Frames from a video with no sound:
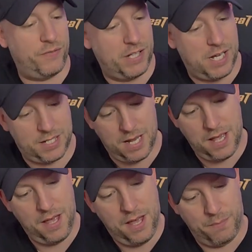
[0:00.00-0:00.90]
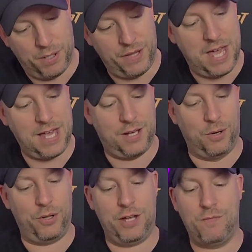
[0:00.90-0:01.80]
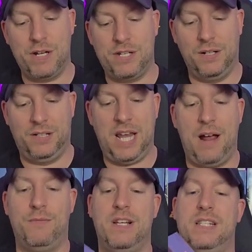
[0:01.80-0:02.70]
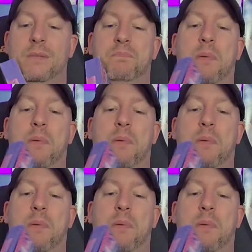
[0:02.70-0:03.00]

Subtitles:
enough of that. But there you go, the original Tetris, the